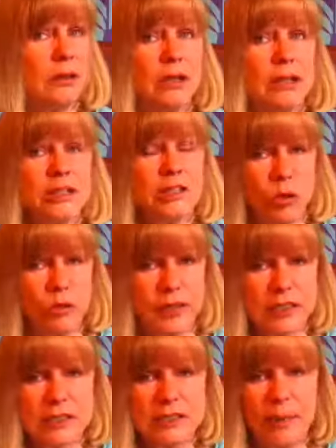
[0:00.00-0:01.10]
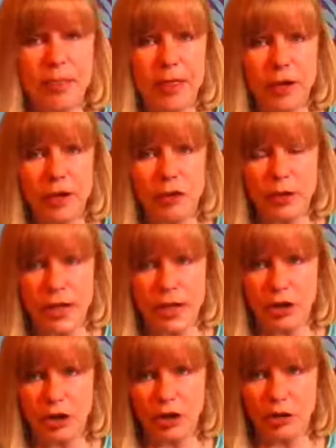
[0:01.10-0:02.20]
So if it's something you
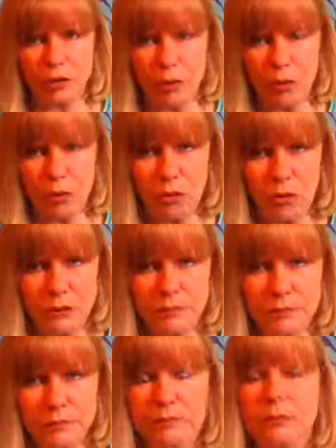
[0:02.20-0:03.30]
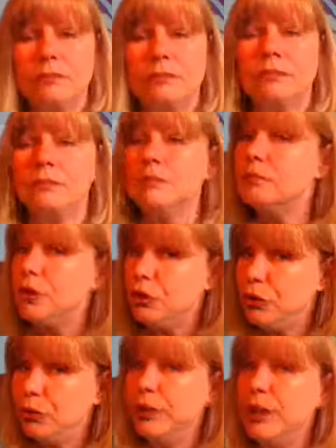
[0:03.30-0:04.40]
cannot control, you
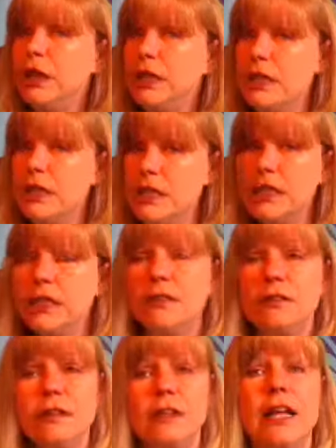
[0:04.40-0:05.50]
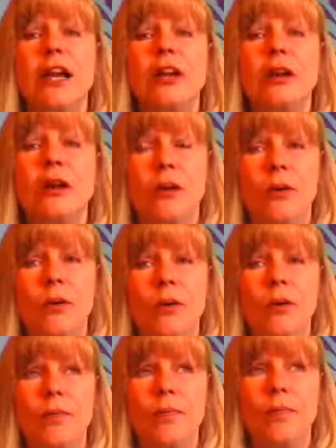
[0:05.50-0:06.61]
really need to let it go.
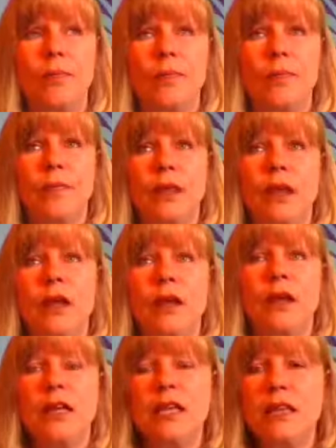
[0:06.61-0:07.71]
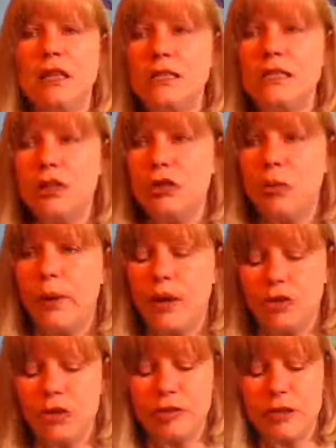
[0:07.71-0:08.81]
In this
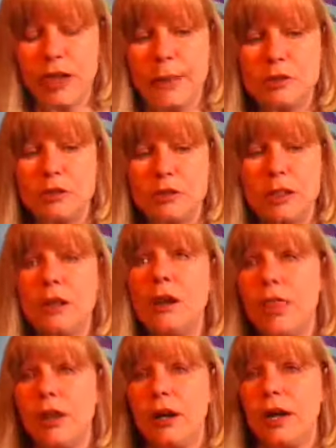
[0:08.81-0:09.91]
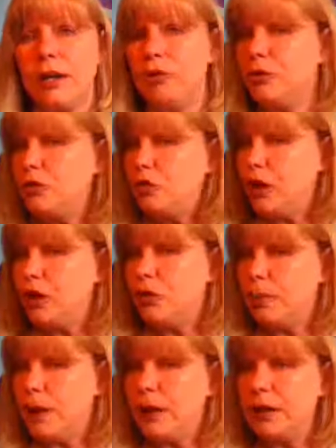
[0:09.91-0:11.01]
situation, there's absolutely nothing I can do to change the
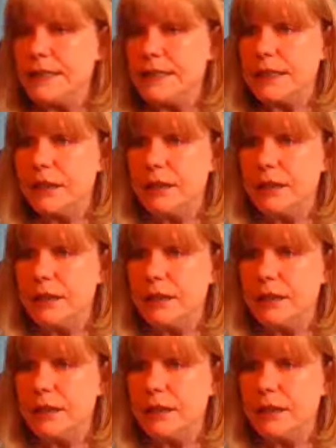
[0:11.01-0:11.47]
policy.